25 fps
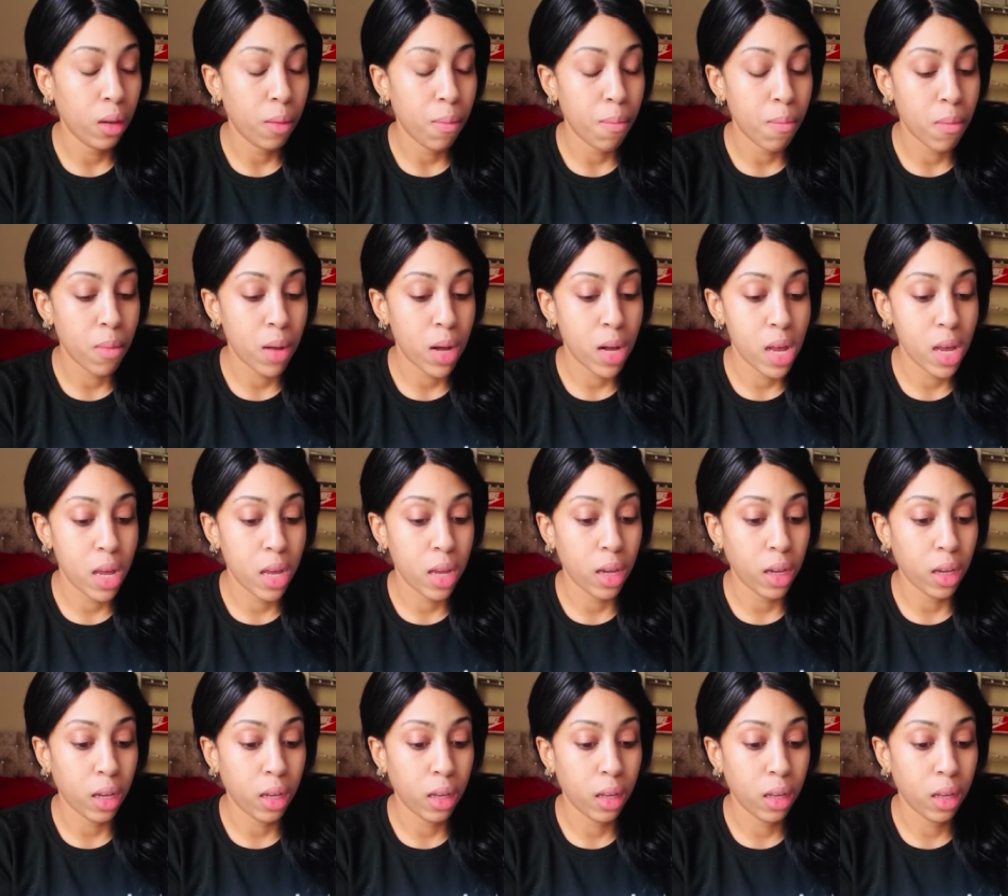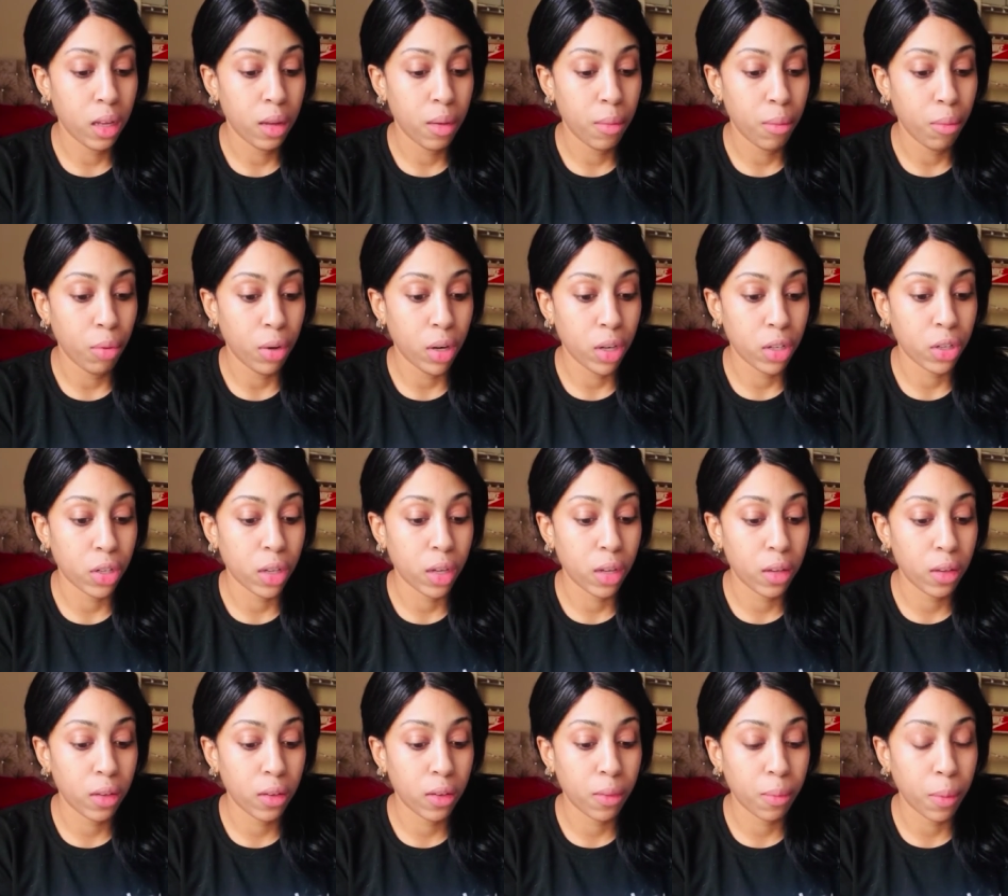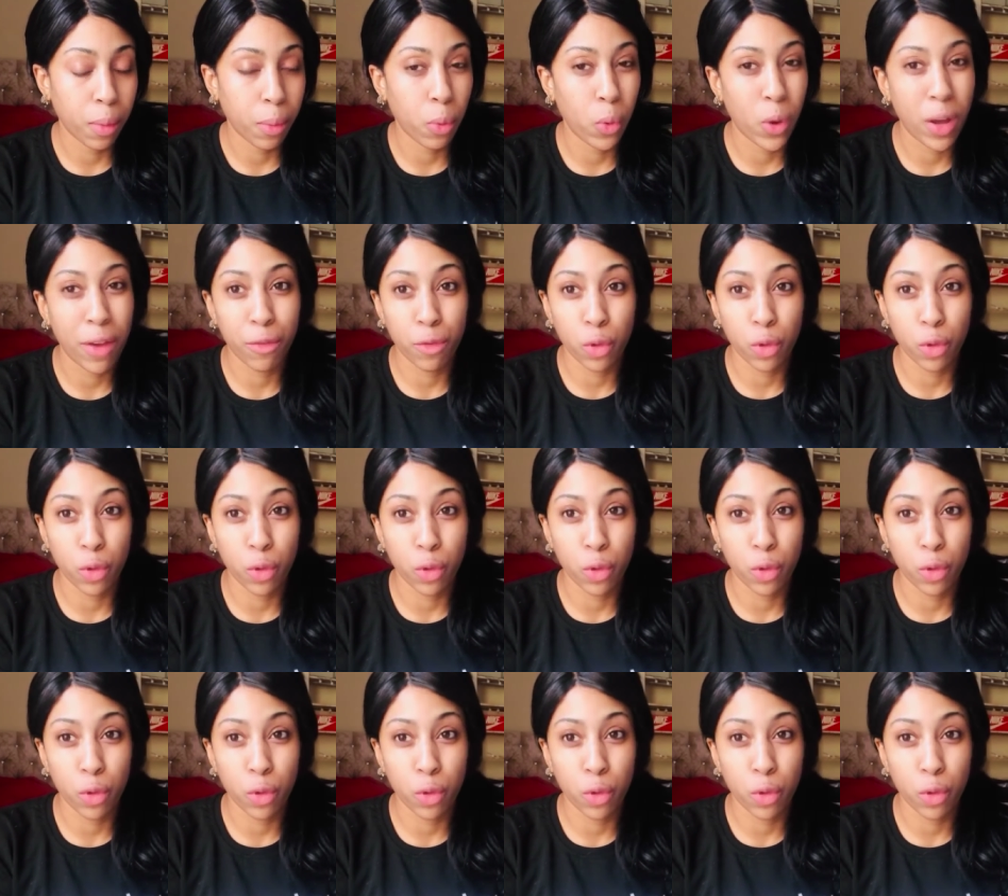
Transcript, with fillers: my brushes but where I've